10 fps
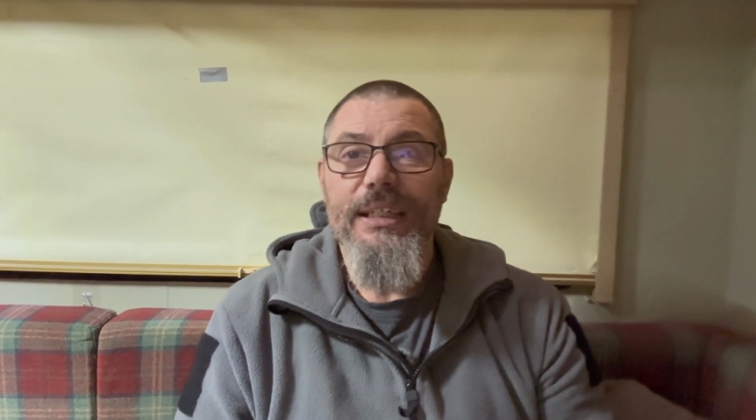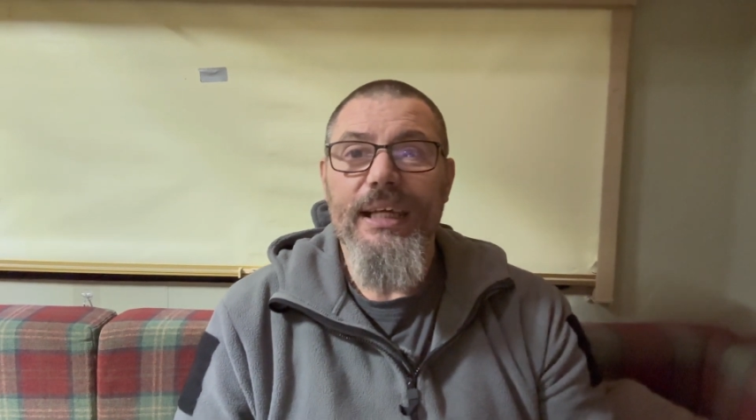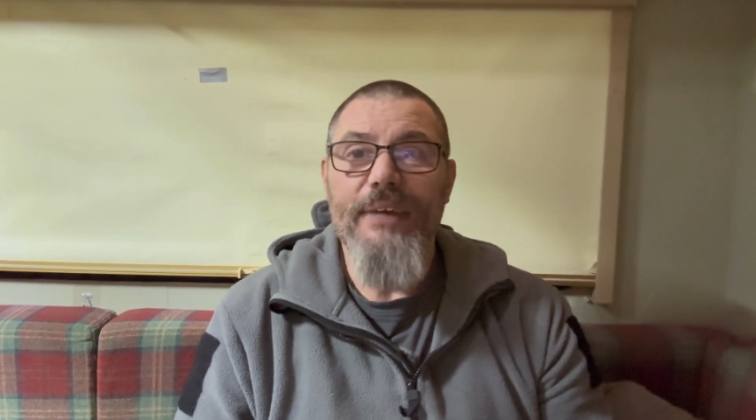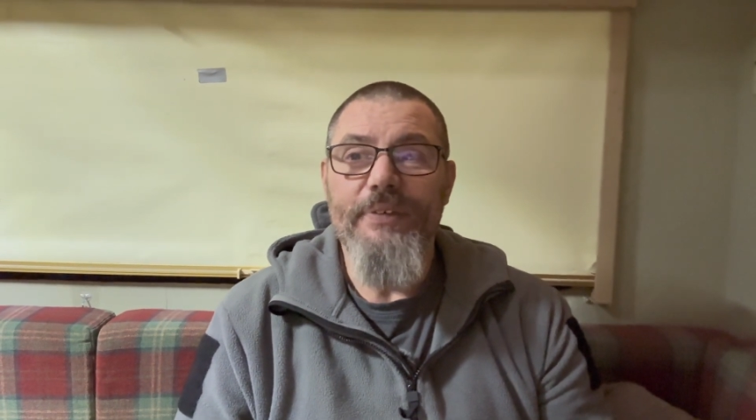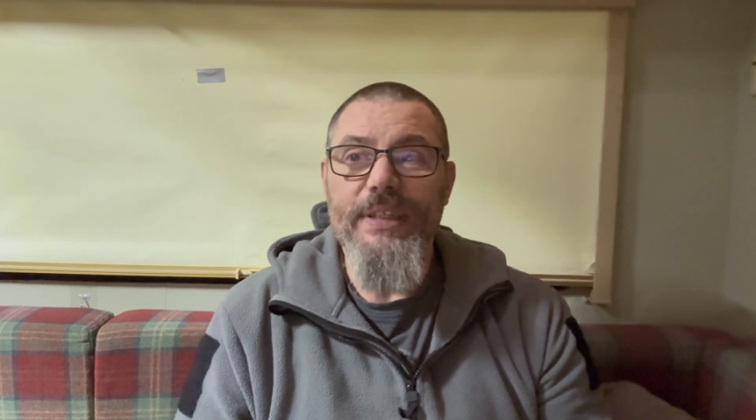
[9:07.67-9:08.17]

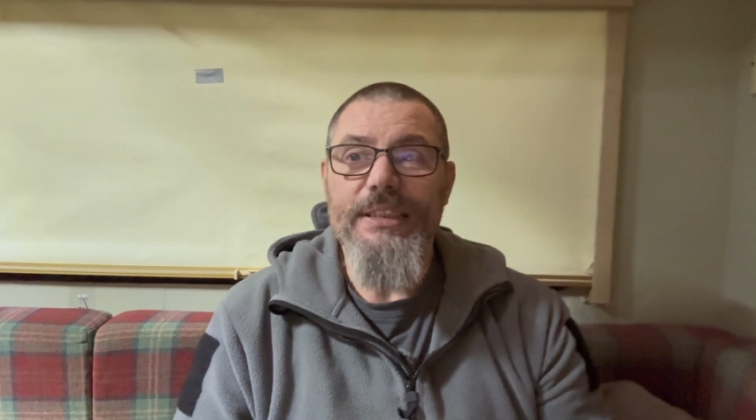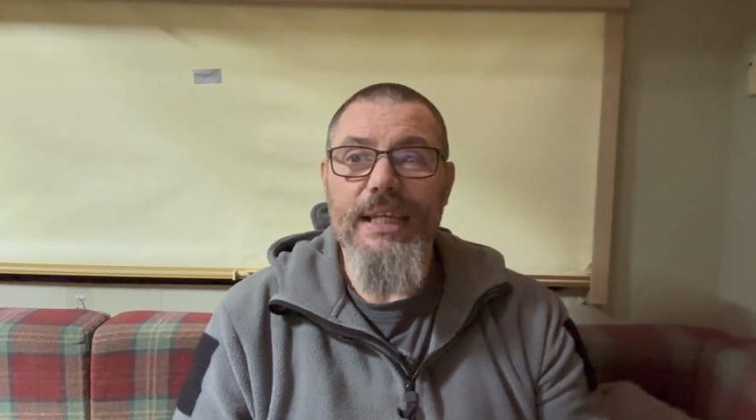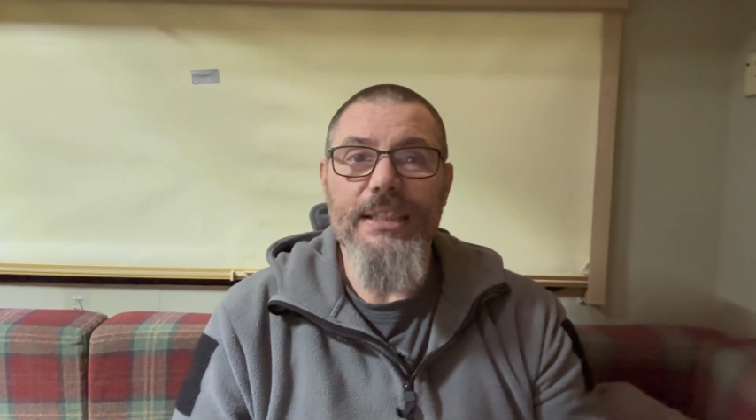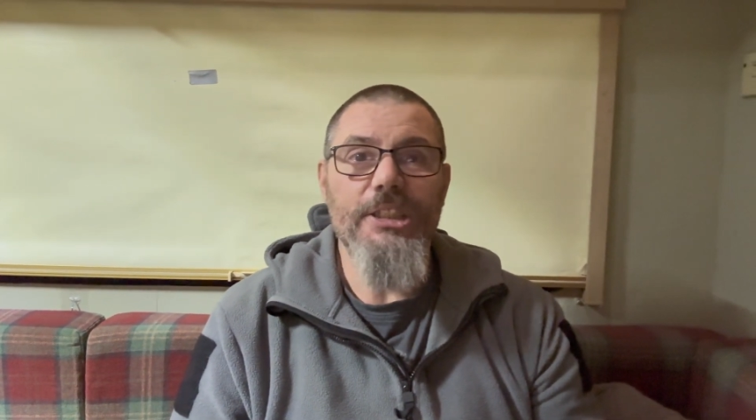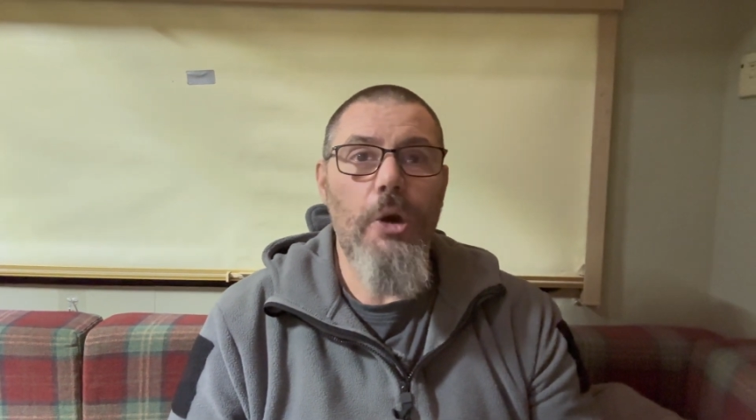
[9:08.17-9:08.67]
If it
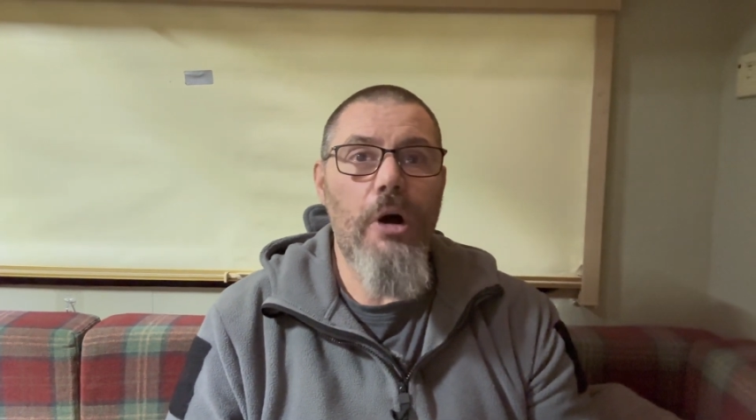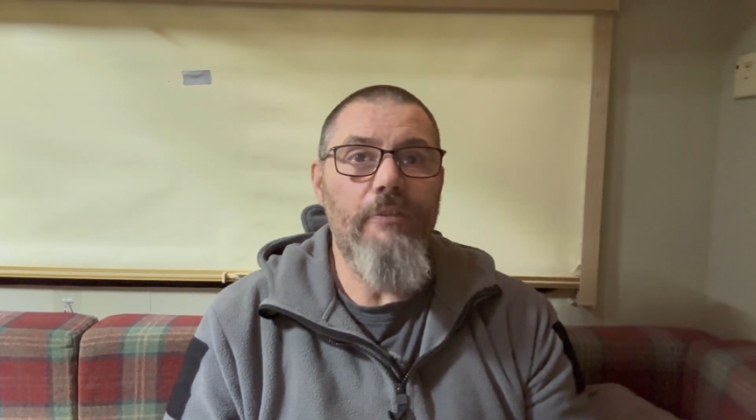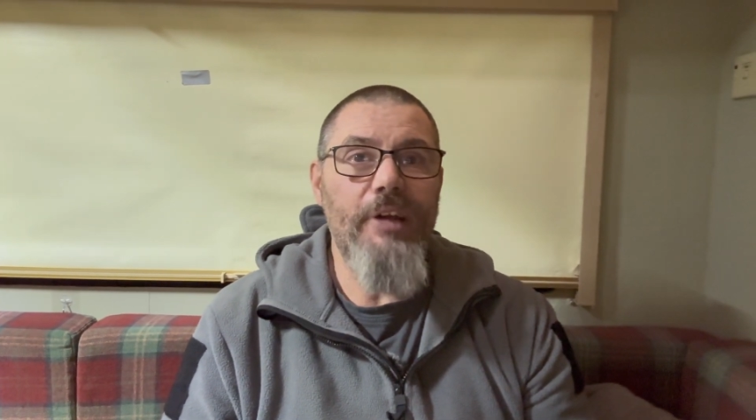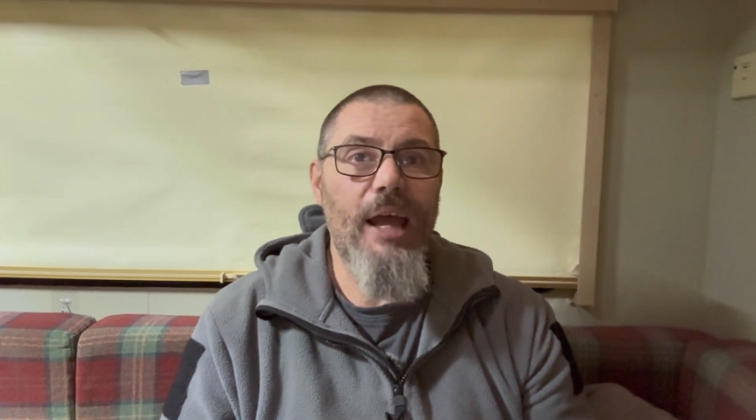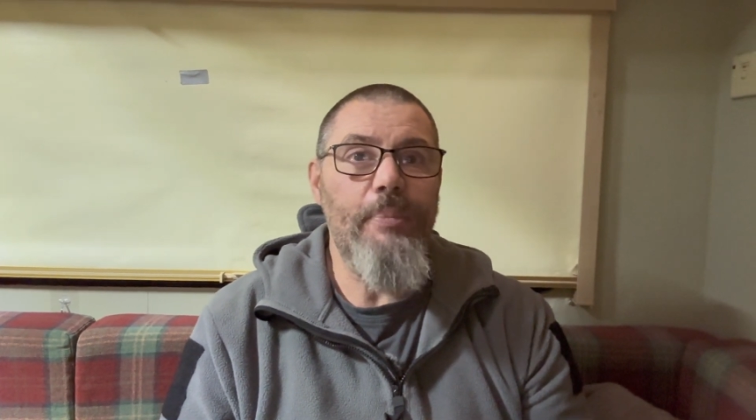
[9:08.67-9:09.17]
says no
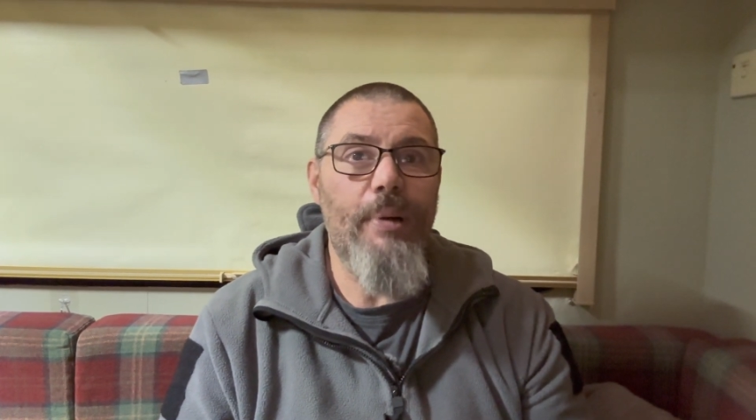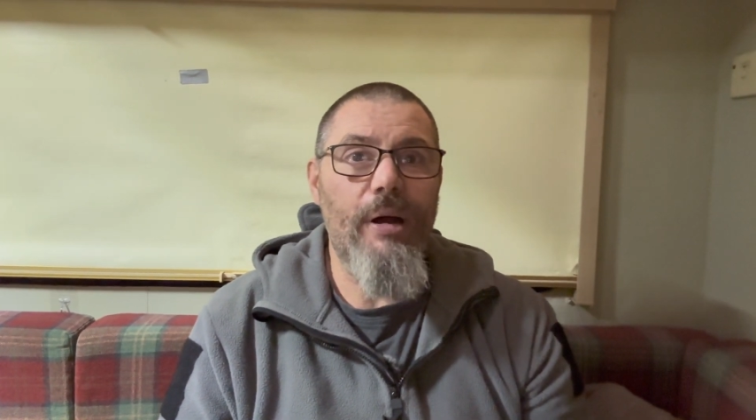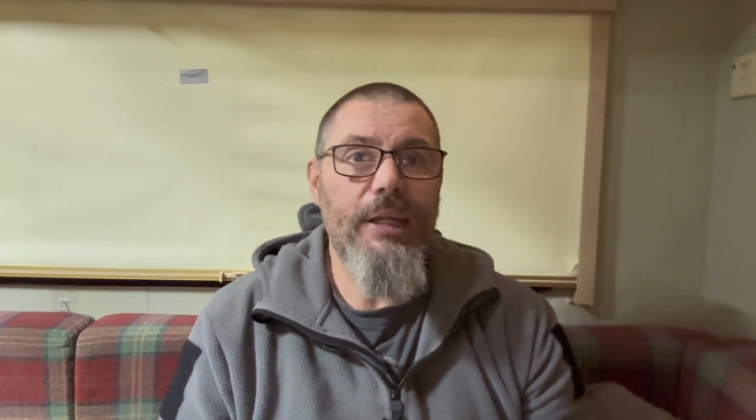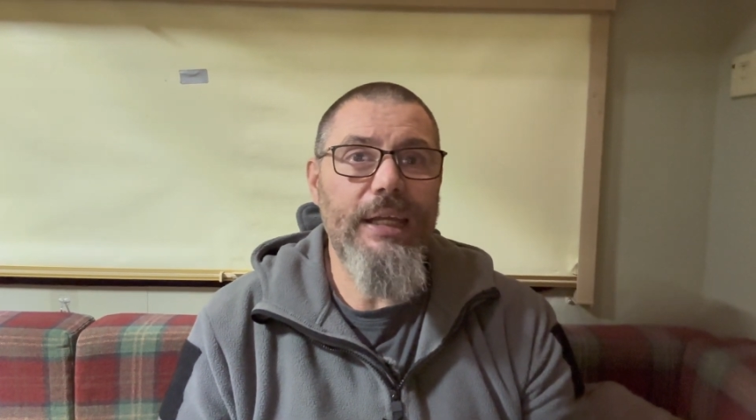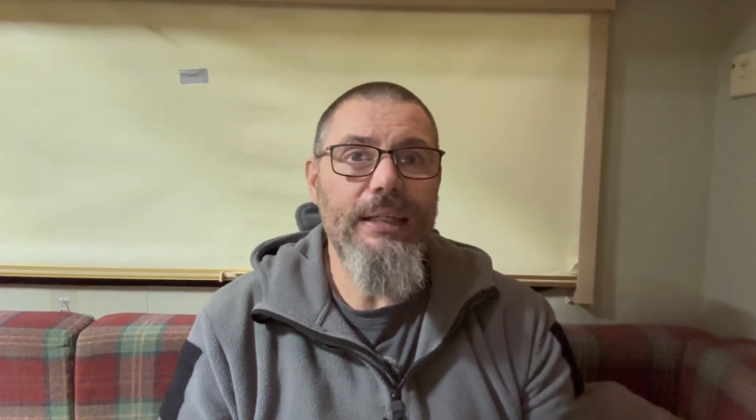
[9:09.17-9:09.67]
overnight
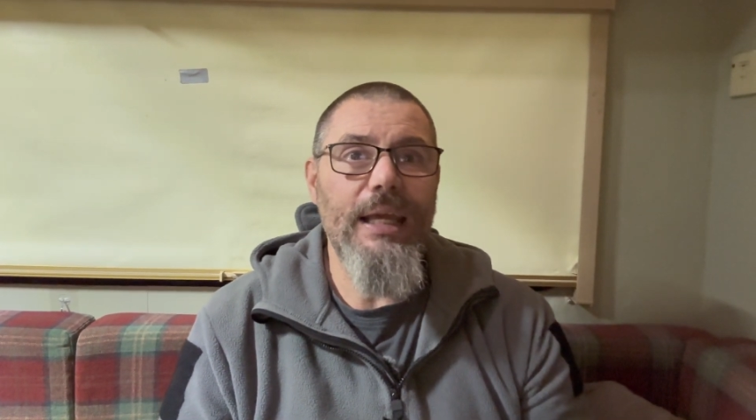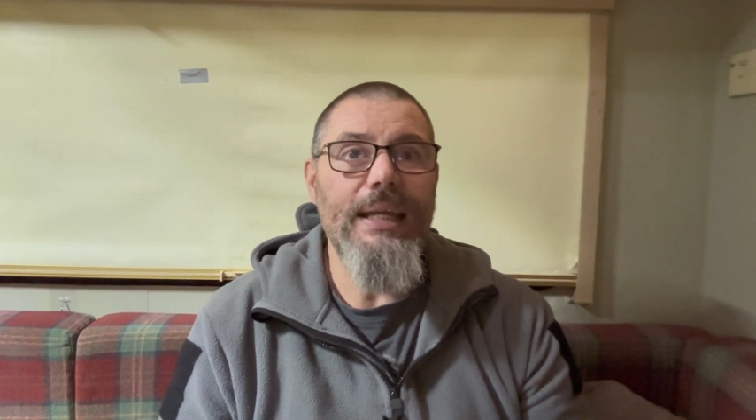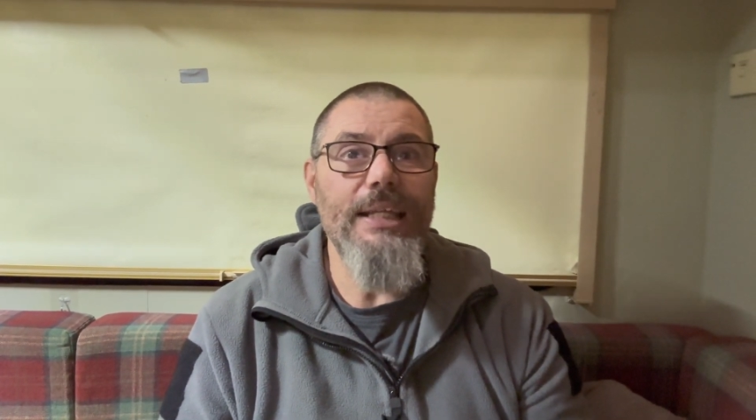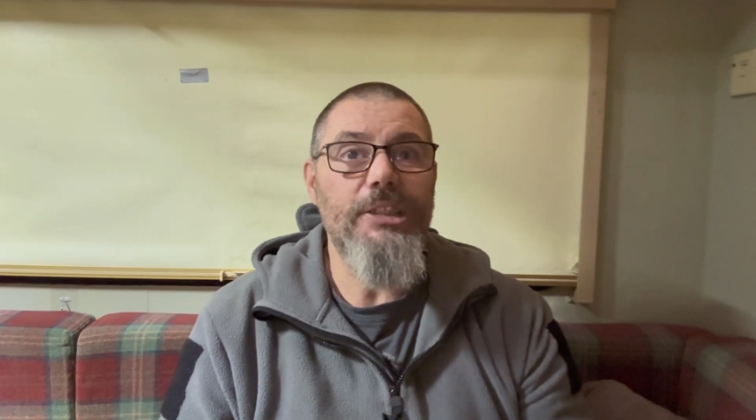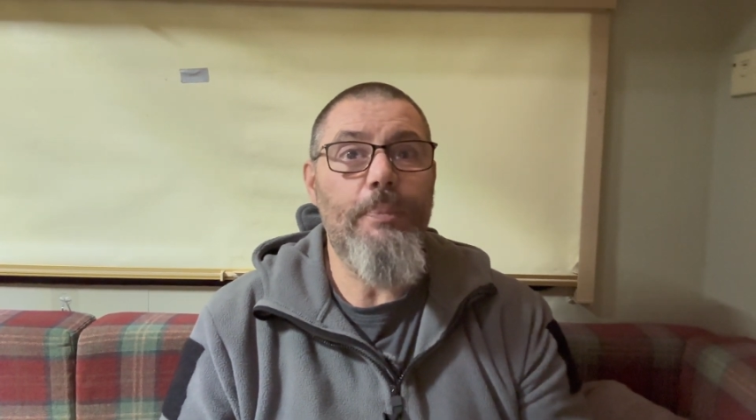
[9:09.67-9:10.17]
parking
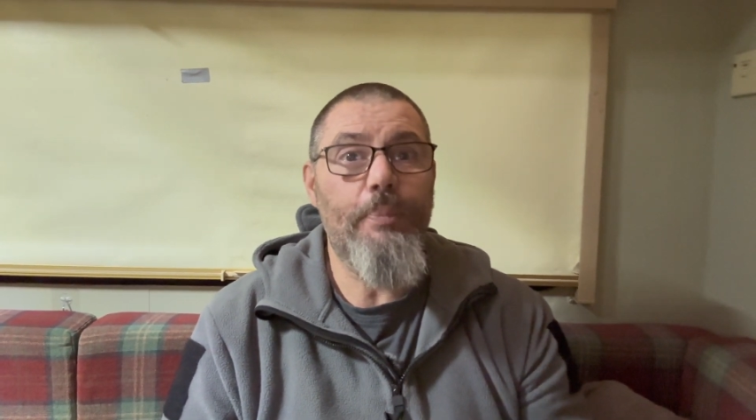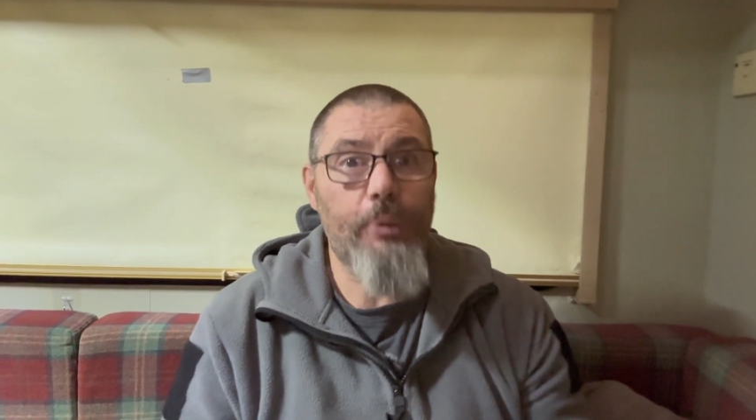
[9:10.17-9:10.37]
and it's a